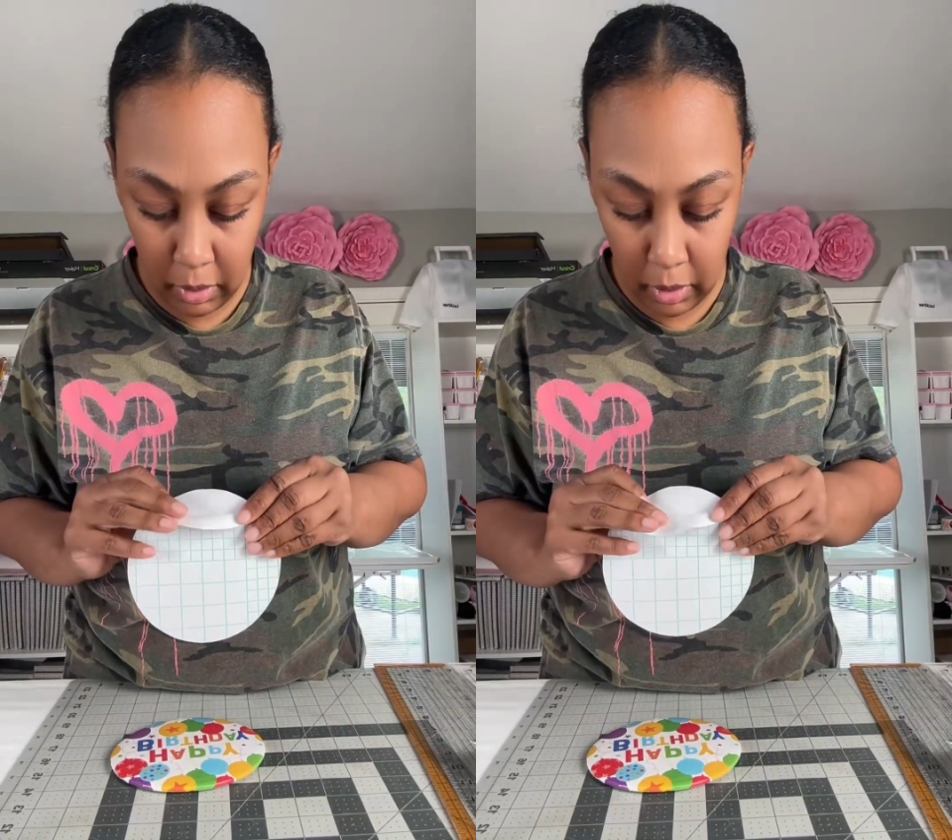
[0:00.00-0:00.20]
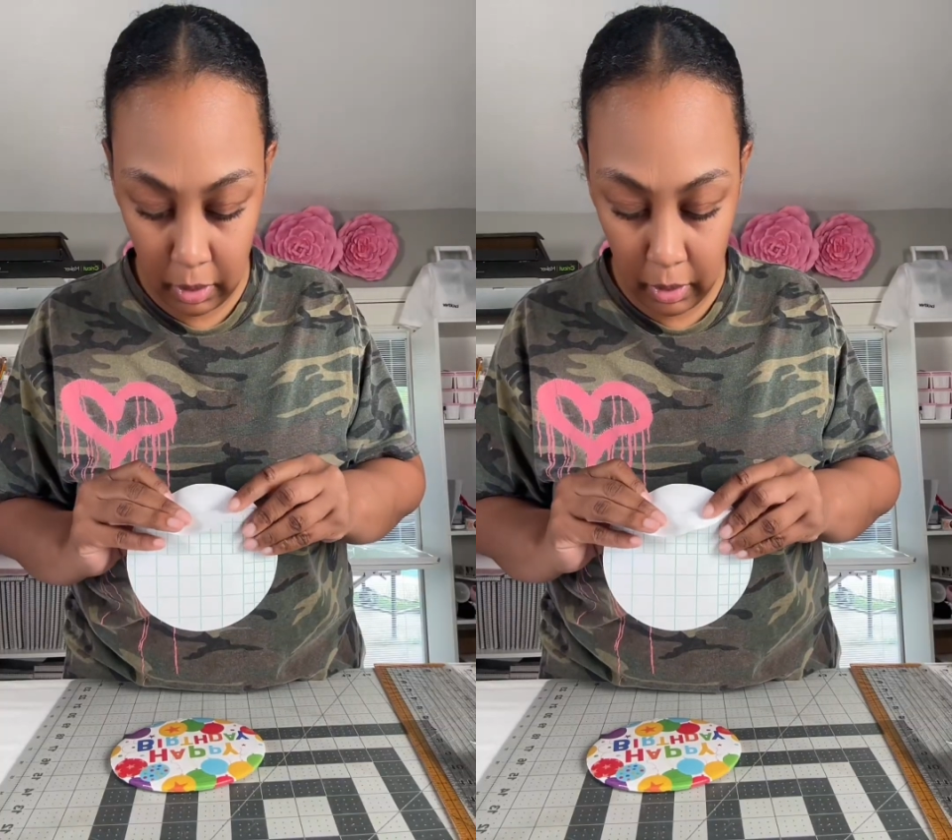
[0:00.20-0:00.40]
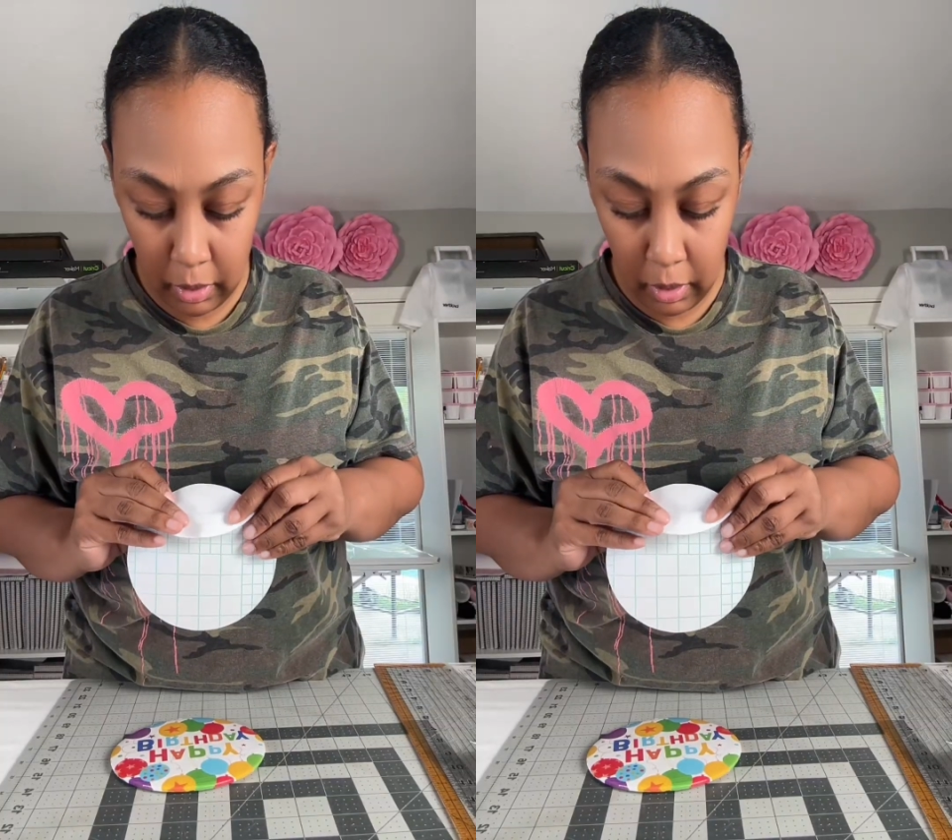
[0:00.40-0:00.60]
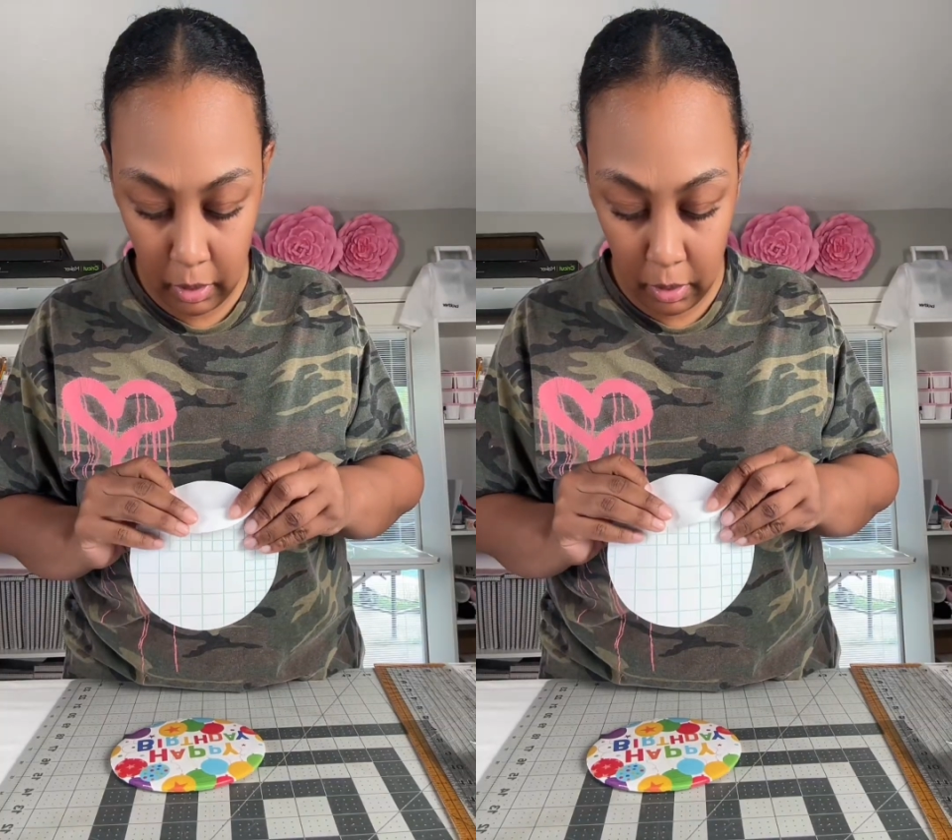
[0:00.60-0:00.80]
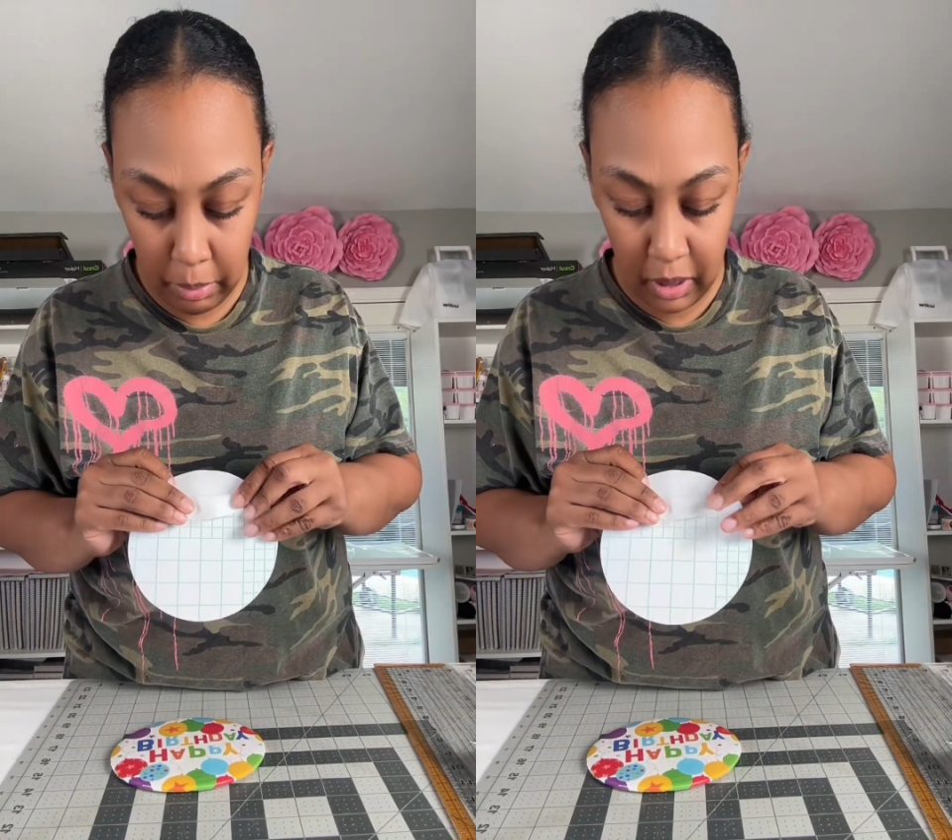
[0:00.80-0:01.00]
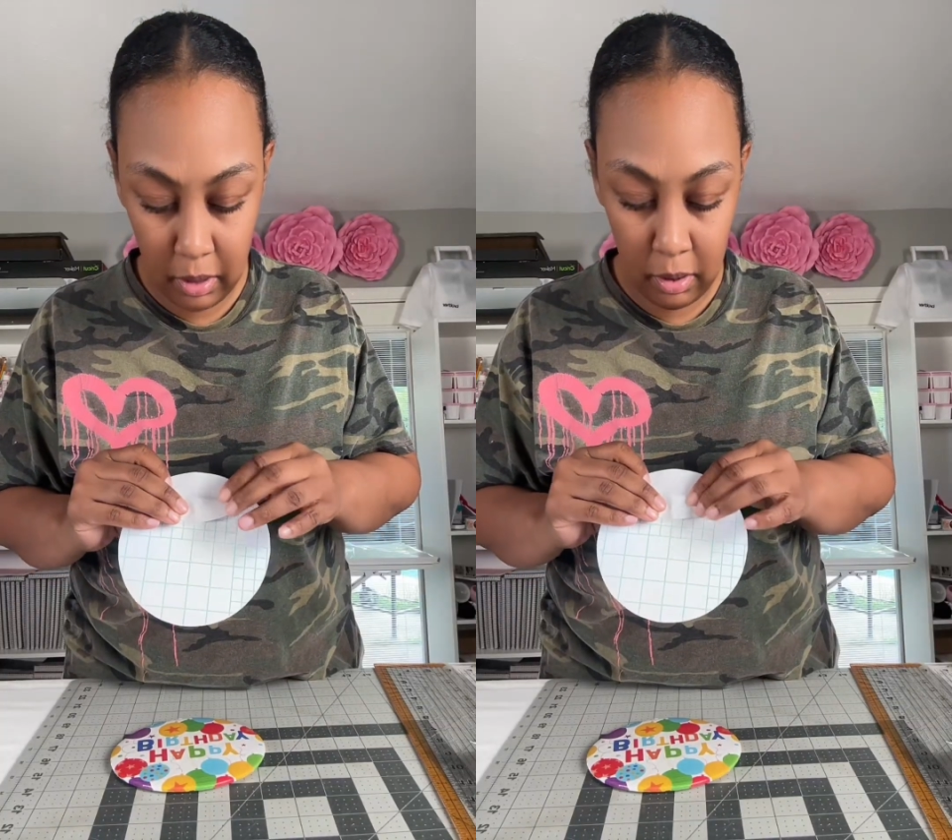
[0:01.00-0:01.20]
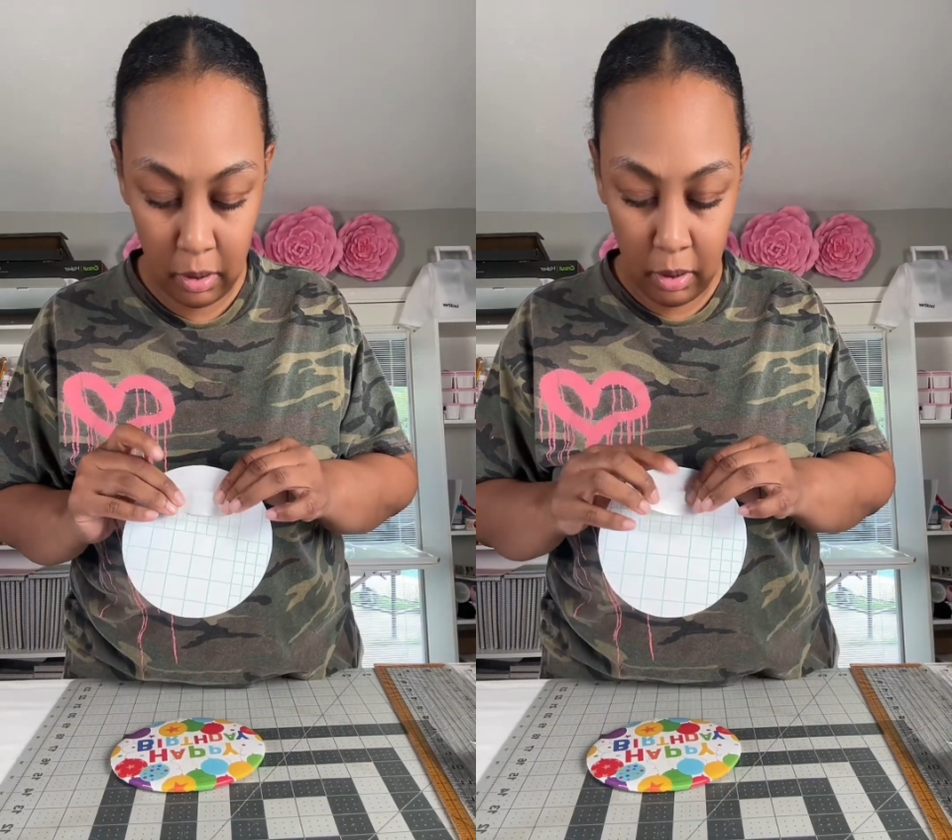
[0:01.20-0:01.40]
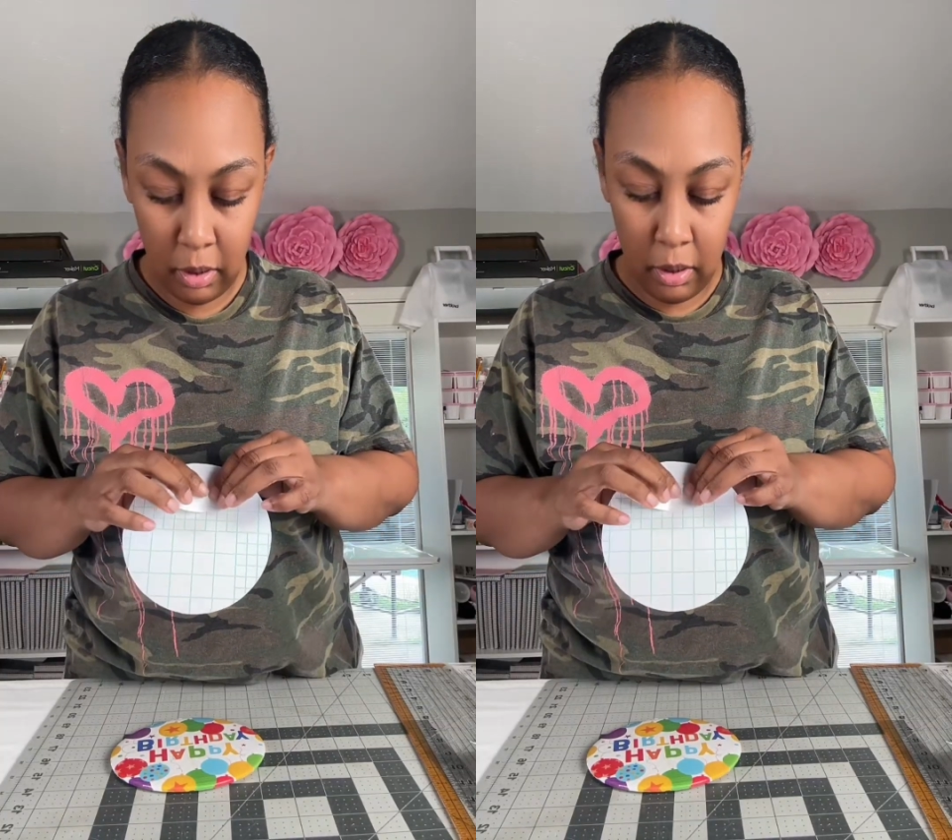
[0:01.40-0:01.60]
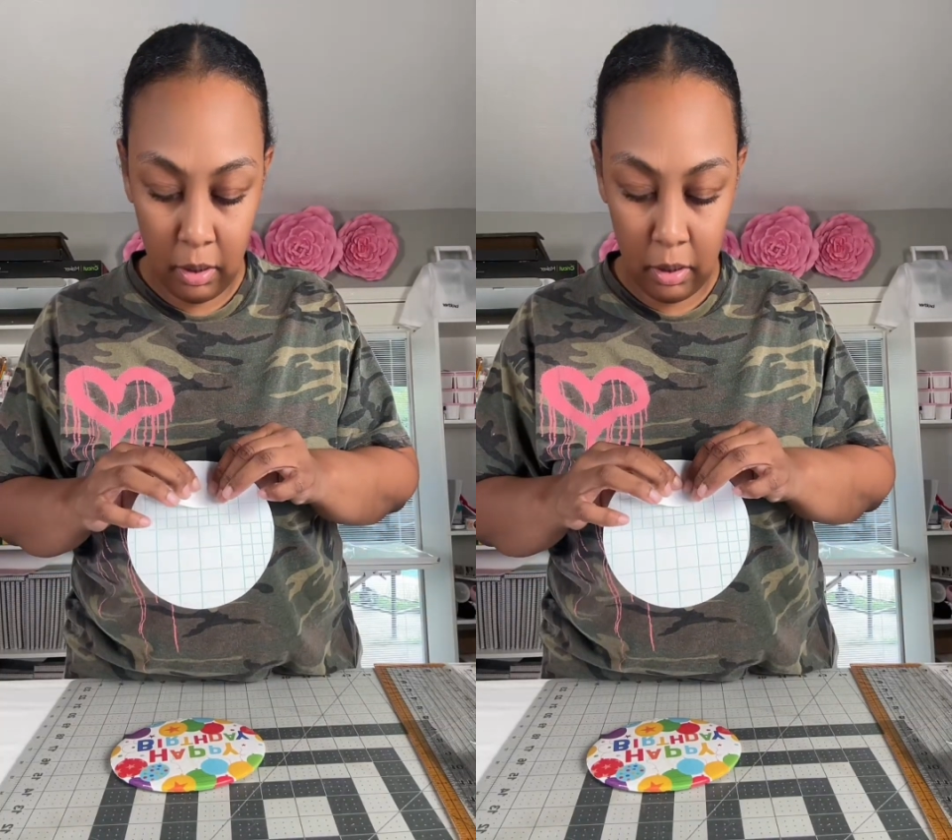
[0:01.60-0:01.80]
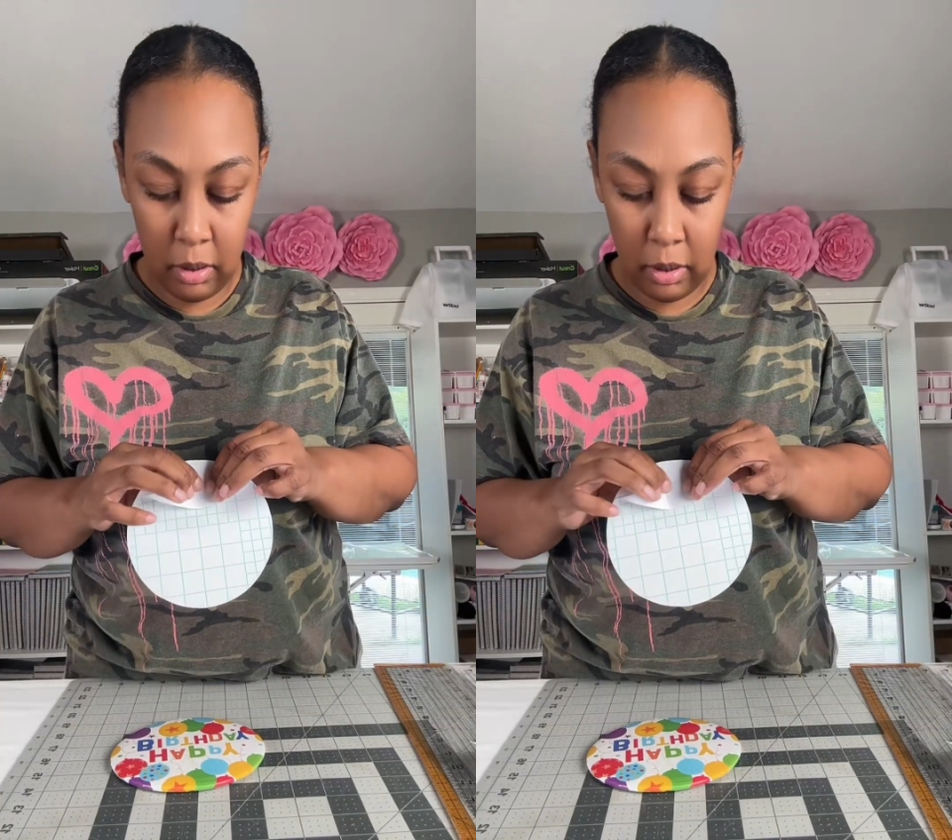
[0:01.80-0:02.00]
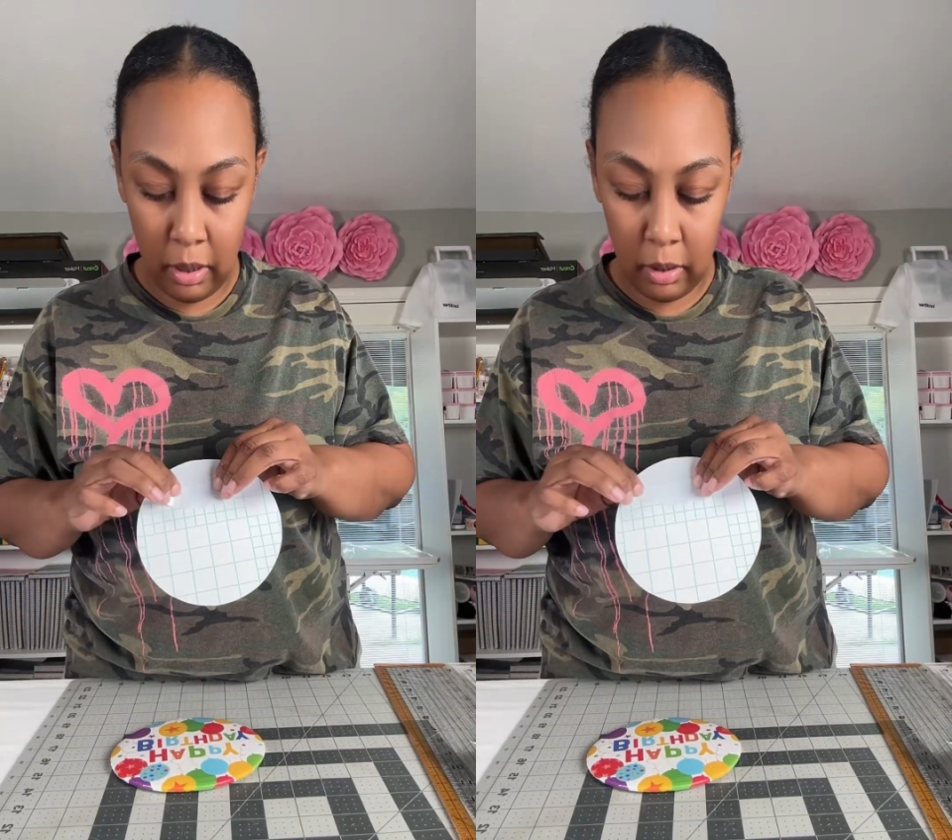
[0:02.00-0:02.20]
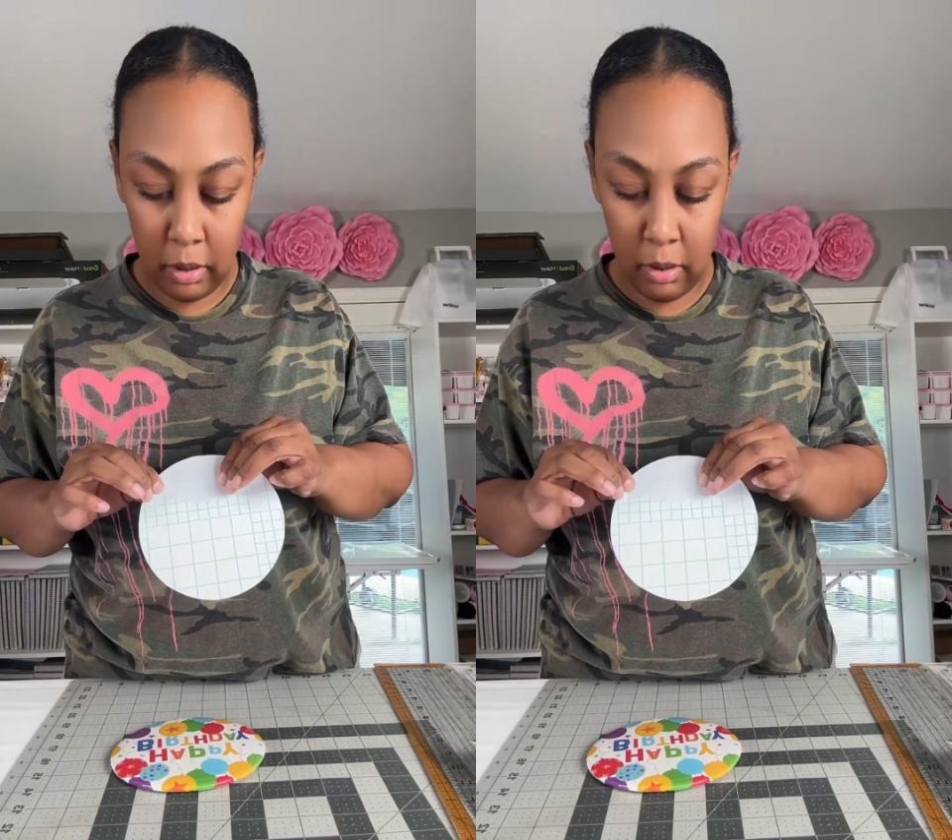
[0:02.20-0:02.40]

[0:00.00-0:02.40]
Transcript: just like I did the other piece, and just kind of